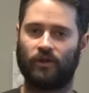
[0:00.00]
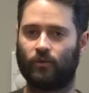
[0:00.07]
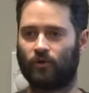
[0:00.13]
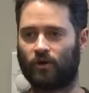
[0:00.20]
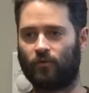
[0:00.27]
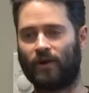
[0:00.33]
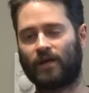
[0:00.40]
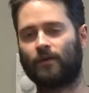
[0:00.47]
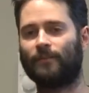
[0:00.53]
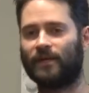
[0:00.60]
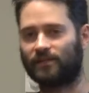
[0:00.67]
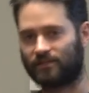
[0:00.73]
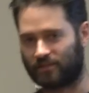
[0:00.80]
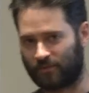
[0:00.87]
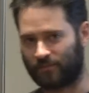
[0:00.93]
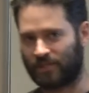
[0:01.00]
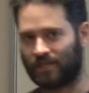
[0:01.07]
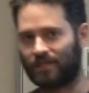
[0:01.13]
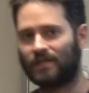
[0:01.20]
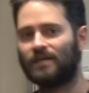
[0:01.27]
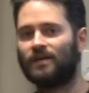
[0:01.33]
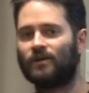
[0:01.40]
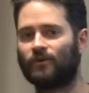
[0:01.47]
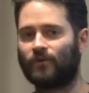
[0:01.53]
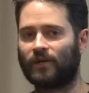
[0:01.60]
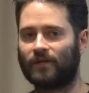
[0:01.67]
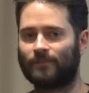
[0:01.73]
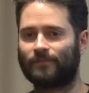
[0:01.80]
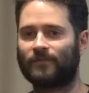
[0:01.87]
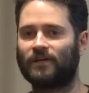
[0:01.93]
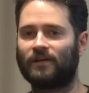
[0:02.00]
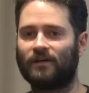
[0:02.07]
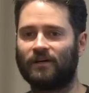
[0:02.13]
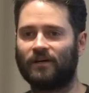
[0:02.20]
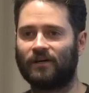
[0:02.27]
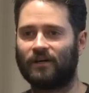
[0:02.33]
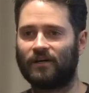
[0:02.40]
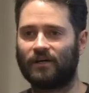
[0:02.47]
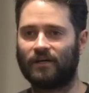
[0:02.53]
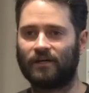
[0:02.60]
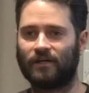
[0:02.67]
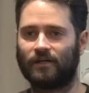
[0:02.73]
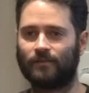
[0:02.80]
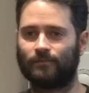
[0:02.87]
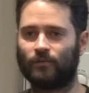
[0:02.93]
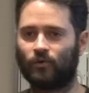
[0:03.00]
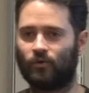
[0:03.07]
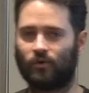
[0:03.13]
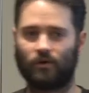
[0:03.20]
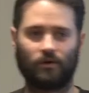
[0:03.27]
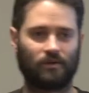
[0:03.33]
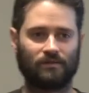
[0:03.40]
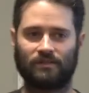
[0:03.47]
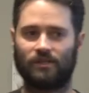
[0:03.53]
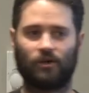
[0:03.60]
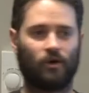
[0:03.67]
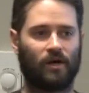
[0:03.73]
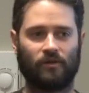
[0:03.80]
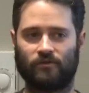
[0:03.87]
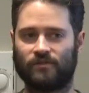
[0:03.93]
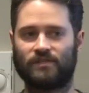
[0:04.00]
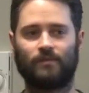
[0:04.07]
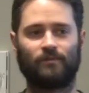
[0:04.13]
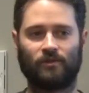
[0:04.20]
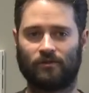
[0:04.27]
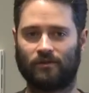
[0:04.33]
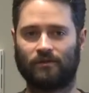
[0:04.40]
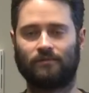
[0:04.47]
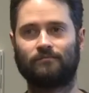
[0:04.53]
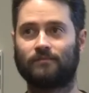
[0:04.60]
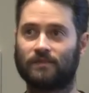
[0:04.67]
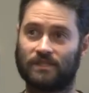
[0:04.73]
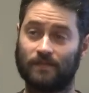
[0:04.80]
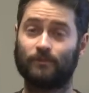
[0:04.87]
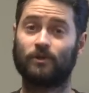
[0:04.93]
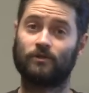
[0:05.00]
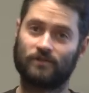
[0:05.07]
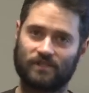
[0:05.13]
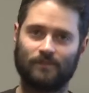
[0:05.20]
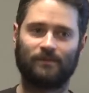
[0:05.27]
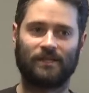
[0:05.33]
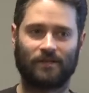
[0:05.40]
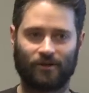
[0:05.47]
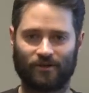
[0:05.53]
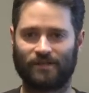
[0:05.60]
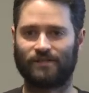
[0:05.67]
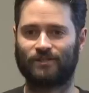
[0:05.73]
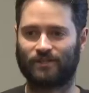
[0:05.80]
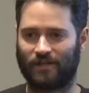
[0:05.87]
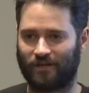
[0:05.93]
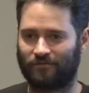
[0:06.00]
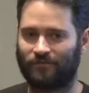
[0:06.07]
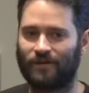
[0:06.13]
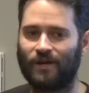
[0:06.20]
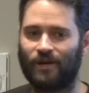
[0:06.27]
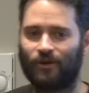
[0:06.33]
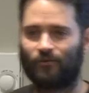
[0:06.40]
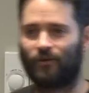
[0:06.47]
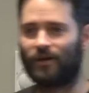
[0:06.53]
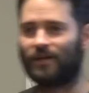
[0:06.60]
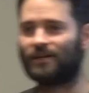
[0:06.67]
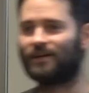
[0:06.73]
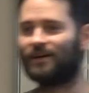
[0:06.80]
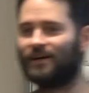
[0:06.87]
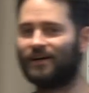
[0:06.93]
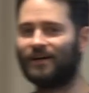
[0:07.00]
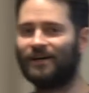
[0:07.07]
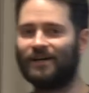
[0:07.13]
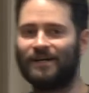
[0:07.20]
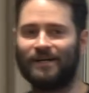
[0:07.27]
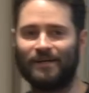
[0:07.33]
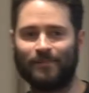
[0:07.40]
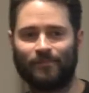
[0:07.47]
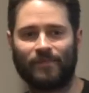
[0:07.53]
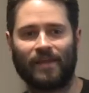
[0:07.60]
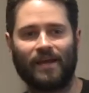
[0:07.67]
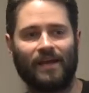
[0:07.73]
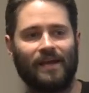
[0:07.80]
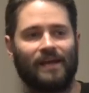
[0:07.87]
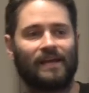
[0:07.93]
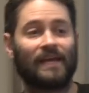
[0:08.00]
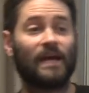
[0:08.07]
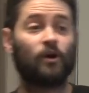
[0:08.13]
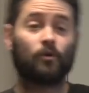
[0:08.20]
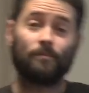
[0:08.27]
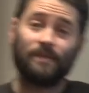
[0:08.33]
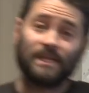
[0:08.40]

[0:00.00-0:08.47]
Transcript: they want to recommend it to me, right? Um, or, you know, other similar, similar similarity stuff, right? Um, Count